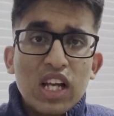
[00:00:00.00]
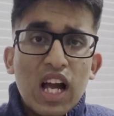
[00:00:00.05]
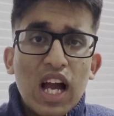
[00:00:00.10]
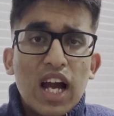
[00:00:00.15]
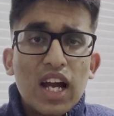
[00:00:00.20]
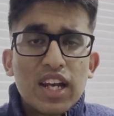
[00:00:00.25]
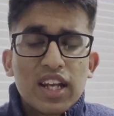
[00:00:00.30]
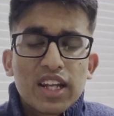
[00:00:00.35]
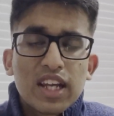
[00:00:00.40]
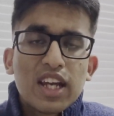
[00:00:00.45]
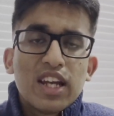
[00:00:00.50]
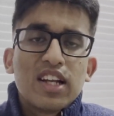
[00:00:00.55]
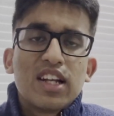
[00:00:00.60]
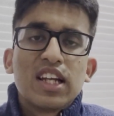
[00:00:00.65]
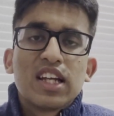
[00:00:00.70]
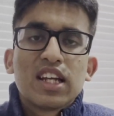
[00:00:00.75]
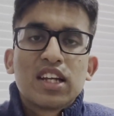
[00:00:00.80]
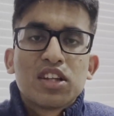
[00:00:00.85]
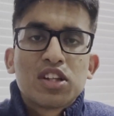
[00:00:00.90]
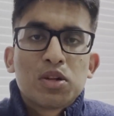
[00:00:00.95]
And again,
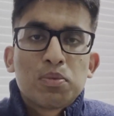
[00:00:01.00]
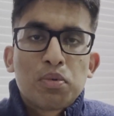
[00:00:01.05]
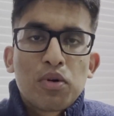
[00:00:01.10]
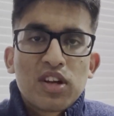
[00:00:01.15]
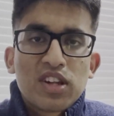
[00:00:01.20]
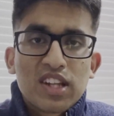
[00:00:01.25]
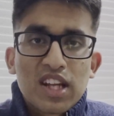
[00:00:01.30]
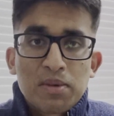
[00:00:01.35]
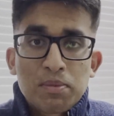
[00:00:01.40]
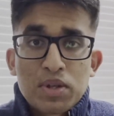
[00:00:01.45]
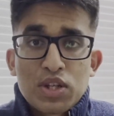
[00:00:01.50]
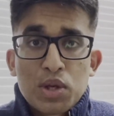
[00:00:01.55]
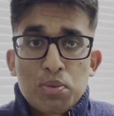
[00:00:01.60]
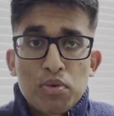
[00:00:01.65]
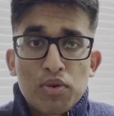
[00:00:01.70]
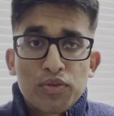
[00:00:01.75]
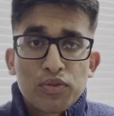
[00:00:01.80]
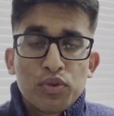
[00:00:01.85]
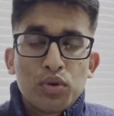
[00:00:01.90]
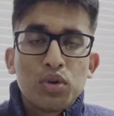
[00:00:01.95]
linking to the point that I mentioned
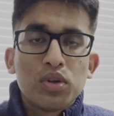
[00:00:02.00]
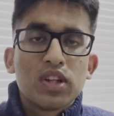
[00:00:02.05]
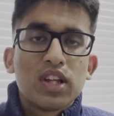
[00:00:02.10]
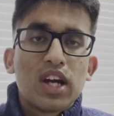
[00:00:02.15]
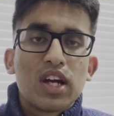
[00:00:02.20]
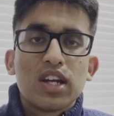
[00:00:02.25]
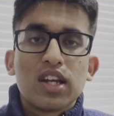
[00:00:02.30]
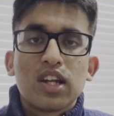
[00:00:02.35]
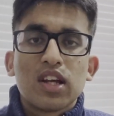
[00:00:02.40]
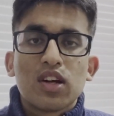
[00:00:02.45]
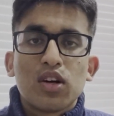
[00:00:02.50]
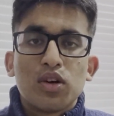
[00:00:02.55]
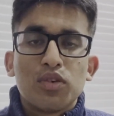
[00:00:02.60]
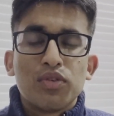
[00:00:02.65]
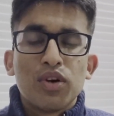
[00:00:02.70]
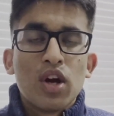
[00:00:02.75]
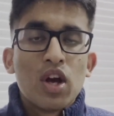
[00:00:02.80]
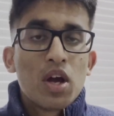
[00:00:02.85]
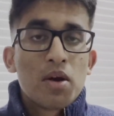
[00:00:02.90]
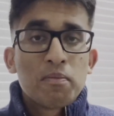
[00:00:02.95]
before, the idea of
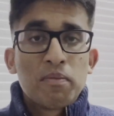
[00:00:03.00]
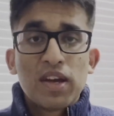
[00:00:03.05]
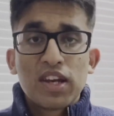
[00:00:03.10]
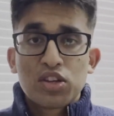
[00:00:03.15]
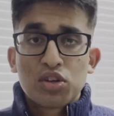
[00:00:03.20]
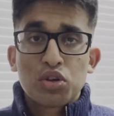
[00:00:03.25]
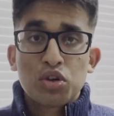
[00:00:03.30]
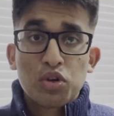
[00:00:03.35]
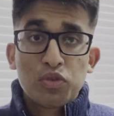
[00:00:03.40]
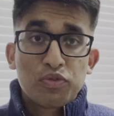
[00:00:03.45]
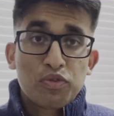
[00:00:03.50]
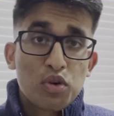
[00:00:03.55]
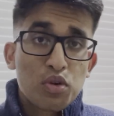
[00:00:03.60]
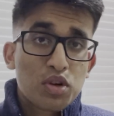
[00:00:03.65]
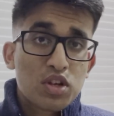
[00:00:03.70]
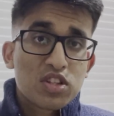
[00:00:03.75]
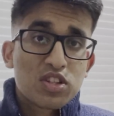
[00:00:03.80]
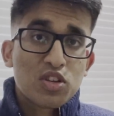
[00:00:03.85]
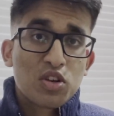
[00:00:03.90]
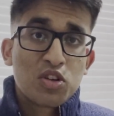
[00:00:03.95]
make sure you
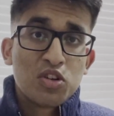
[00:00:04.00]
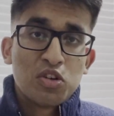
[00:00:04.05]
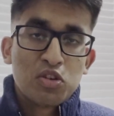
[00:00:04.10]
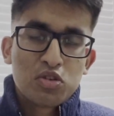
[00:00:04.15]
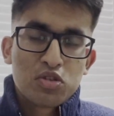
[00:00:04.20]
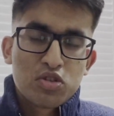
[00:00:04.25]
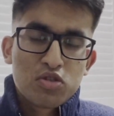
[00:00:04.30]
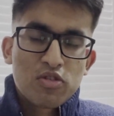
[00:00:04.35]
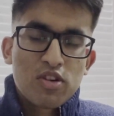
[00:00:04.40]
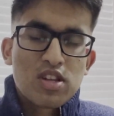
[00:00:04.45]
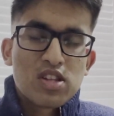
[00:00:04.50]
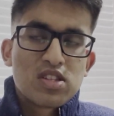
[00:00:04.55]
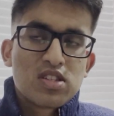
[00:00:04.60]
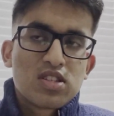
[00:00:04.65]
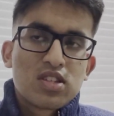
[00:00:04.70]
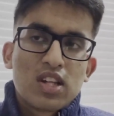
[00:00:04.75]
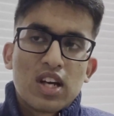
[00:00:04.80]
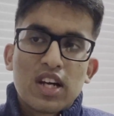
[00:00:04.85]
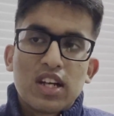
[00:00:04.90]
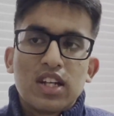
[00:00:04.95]
focus on your strengths.
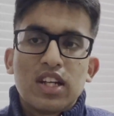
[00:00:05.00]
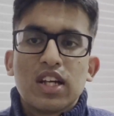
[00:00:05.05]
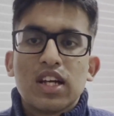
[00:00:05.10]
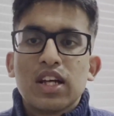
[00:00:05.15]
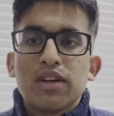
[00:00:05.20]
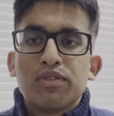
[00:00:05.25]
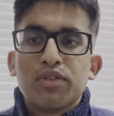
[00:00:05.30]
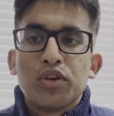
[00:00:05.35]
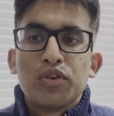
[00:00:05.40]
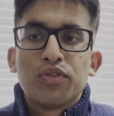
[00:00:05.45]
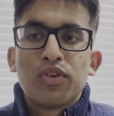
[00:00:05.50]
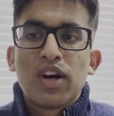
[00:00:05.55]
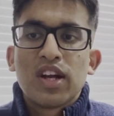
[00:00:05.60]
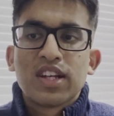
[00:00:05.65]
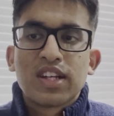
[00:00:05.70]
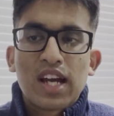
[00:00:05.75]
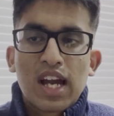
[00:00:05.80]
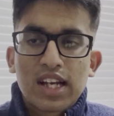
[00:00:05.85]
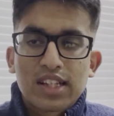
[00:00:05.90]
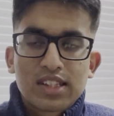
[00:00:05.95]
The idea, if you find
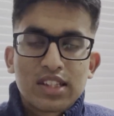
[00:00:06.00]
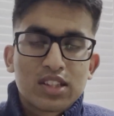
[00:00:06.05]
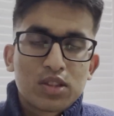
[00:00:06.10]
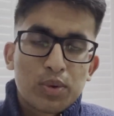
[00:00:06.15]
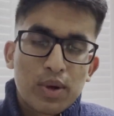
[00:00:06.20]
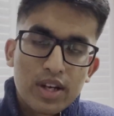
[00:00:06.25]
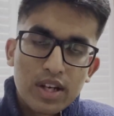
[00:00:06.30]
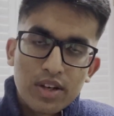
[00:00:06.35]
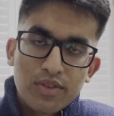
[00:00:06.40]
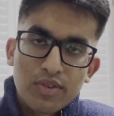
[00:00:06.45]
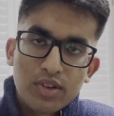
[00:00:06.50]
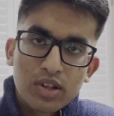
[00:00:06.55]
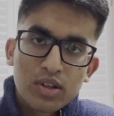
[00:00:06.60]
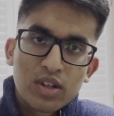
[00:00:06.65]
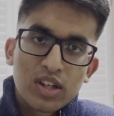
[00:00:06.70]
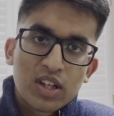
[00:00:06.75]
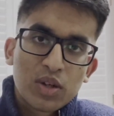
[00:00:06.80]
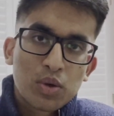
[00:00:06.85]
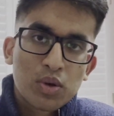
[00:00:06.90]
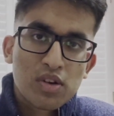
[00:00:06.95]
taxes quite difficult
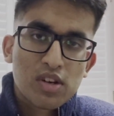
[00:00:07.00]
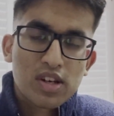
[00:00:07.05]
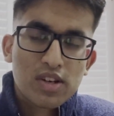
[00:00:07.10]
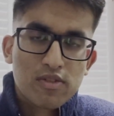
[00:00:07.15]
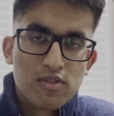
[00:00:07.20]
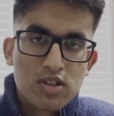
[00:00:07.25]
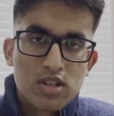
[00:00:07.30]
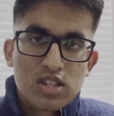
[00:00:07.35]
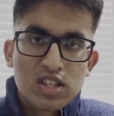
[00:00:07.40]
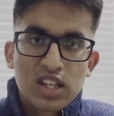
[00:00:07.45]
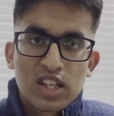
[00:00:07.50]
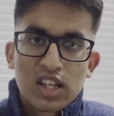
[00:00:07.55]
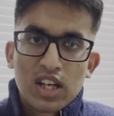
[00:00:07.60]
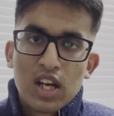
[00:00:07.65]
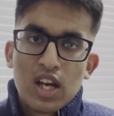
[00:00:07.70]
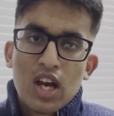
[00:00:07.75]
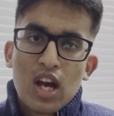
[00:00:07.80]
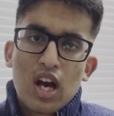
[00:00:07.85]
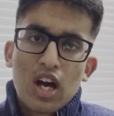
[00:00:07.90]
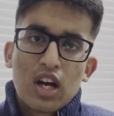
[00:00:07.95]
in quantitative reasoning,
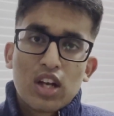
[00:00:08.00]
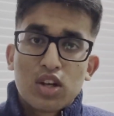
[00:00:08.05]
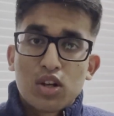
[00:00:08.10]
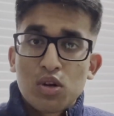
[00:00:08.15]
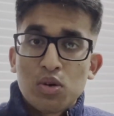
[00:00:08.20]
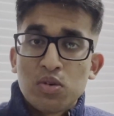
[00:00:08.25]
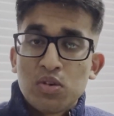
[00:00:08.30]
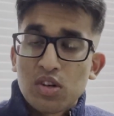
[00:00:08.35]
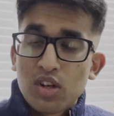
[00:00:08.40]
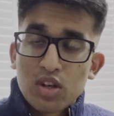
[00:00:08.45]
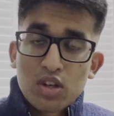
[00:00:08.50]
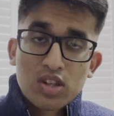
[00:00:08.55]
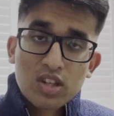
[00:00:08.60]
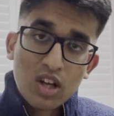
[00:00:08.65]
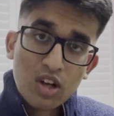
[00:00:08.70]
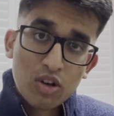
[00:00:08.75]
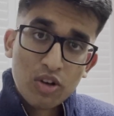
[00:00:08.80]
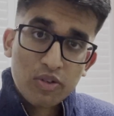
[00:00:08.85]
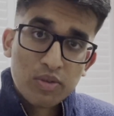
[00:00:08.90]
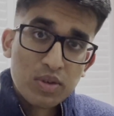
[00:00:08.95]
don't
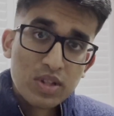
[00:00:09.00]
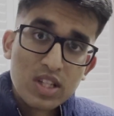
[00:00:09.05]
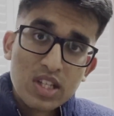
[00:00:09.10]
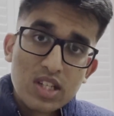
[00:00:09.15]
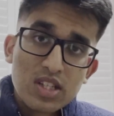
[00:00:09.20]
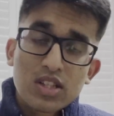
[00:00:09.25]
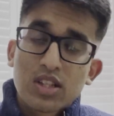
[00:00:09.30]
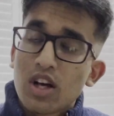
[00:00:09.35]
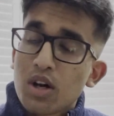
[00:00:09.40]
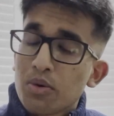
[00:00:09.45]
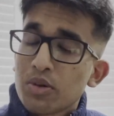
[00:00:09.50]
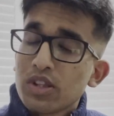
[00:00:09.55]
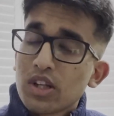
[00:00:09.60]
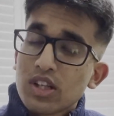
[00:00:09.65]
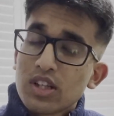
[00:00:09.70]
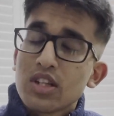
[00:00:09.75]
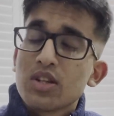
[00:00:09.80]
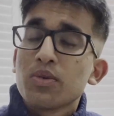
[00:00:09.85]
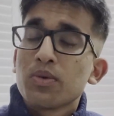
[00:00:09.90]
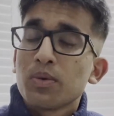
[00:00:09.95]
start off with this, start with
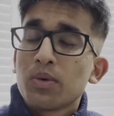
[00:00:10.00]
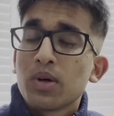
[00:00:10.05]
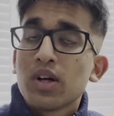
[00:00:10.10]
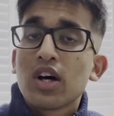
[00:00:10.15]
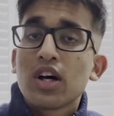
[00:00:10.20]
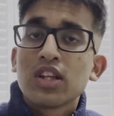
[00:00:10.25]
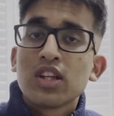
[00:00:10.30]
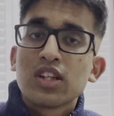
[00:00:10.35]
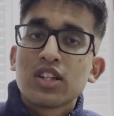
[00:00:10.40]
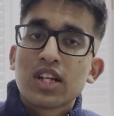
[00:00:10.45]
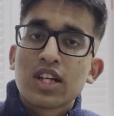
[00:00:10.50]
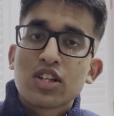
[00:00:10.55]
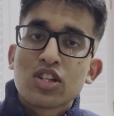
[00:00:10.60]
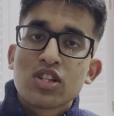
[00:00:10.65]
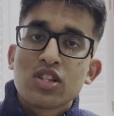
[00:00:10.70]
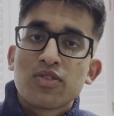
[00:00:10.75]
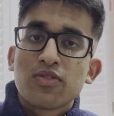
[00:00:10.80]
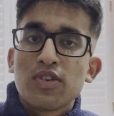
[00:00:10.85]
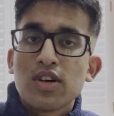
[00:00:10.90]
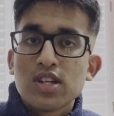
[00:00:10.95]
other
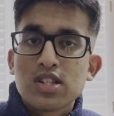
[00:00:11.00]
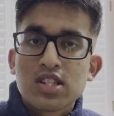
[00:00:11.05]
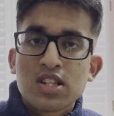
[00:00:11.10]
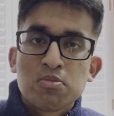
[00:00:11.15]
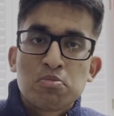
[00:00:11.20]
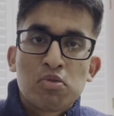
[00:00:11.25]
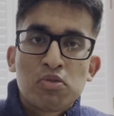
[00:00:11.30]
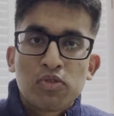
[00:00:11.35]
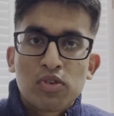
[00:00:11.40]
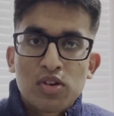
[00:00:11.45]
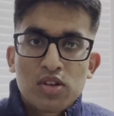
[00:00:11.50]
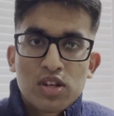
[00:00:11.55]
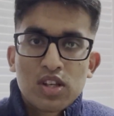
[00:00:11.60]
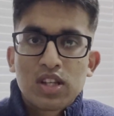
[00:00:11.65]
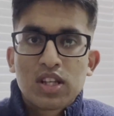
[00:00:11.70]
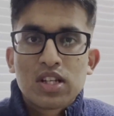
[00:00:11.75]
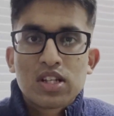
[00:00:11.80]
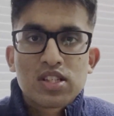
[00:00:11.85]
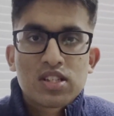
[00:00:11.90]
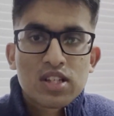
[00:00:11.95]
sections first and then move on to
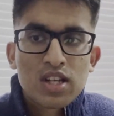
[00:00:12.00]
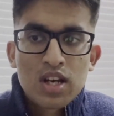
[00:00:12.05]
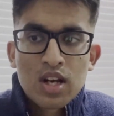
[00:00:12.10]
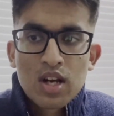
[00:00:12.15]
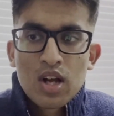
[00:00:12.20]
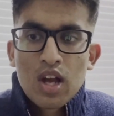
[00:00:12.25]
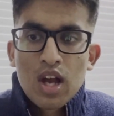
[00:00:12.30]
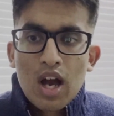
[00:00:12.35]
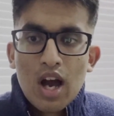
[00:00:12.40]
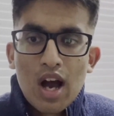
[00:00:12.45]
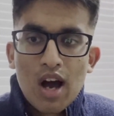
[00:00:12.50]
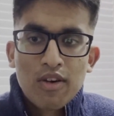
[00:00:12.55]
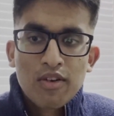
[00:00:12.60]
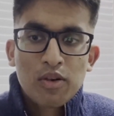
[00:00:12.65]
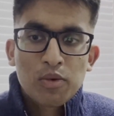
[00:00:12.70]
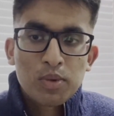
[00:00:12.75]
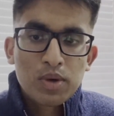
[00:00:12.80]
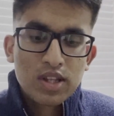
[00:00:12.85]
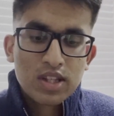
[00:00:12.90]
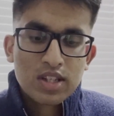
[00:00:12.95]
this. However,
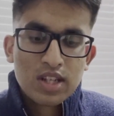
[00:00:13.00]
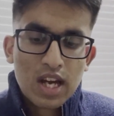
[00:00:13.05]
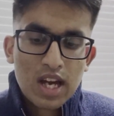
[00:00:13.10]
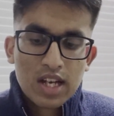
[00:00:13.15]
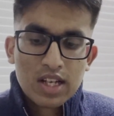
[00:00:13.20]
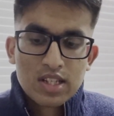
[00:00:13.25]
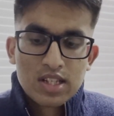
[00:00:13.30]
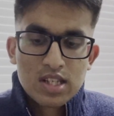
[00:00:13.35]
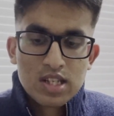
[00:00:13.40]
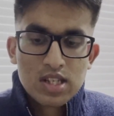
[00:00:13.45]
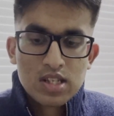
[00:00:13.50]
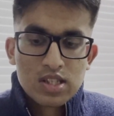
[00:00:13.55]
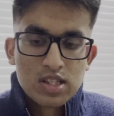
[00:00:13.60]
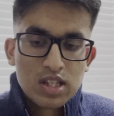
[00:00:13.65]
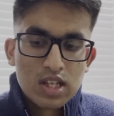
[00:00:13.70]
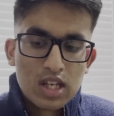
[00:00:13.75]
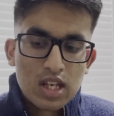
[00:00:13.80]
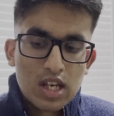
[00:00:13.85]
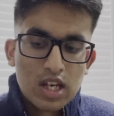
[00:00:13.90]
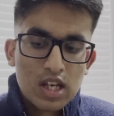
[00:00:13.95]
with taxes,
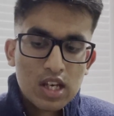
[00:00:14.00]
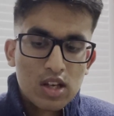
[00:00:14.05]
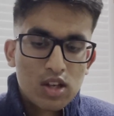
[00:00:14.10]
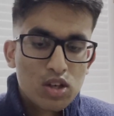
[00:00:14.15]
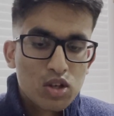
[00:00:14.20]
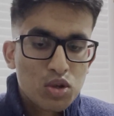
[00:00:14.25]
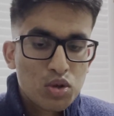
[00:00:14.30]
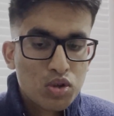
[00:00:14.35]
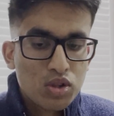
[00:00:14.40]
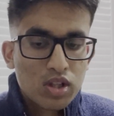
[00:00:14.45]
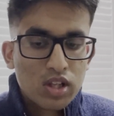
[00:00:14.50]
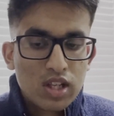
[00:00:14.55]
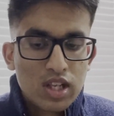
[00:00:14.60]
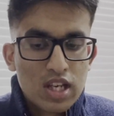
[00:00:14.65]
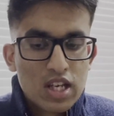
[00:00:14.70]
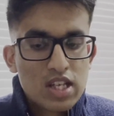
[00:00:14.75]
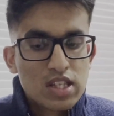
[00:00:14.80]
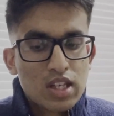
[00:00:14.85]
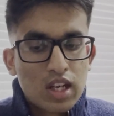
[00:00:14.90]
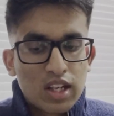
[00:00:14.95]
it usually
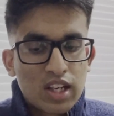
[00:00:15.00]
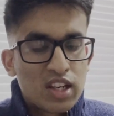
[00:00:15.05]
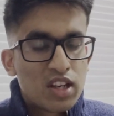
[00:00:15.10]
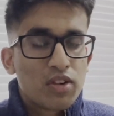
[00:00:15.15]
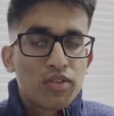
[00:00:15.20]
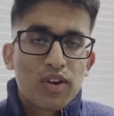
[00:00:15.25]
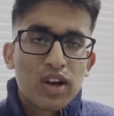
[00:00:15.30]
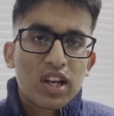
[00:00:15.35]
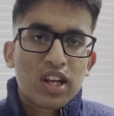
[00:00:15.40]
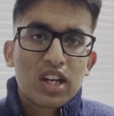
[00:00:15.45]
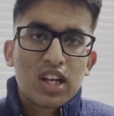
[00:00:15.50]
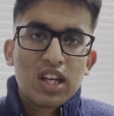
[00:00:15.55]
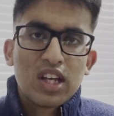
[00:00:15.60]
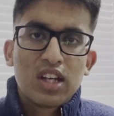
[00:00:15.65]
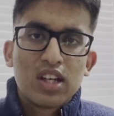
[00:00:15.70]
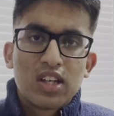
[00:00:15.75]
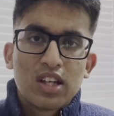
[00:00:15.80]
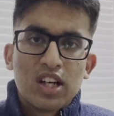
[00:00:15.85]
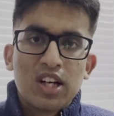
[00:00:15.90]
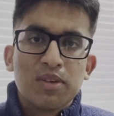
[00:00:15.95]
is identifying key
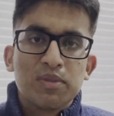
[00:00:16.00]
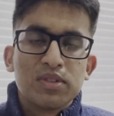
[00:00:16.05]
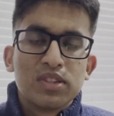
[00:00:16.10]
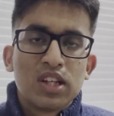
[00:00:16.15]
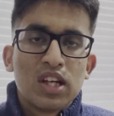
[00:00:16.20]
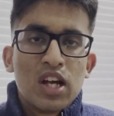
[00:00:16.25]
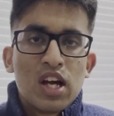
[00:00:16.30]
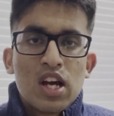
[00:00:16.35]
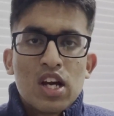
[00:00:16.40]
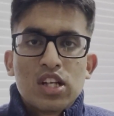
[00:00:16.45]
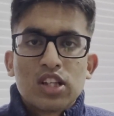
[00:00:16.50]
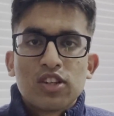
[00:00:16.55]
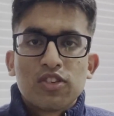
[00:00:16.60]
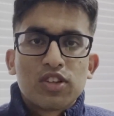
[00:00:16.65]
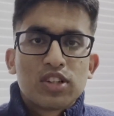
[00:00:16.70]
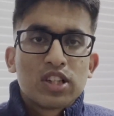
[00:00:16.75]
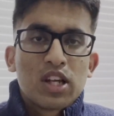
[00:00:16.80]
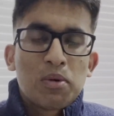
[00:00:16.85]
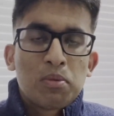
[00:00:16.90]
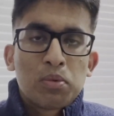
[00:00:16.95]
terms. So for
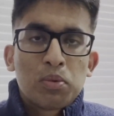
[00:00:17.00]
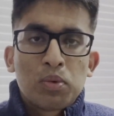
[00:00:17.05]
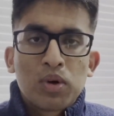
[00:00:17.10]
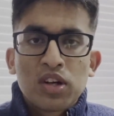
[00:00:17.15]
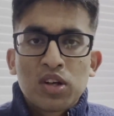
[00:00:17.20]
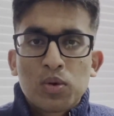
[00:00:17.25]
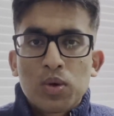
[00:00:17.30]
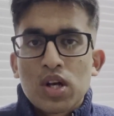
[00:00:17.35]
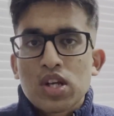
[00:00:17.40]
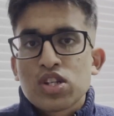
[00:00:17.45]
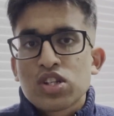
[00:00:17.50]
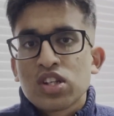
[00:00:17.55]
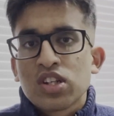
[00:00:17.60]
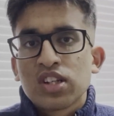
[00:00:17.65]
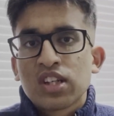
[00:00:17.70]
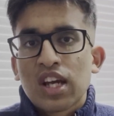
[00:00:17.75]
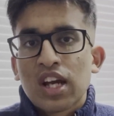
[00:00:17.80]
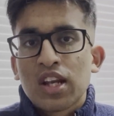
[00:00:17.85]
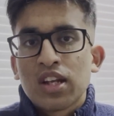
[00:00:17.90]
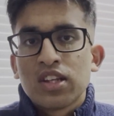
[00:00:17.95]
example, one question
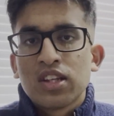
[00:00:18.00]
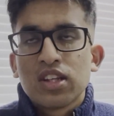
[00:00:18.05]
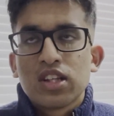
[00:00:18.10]
can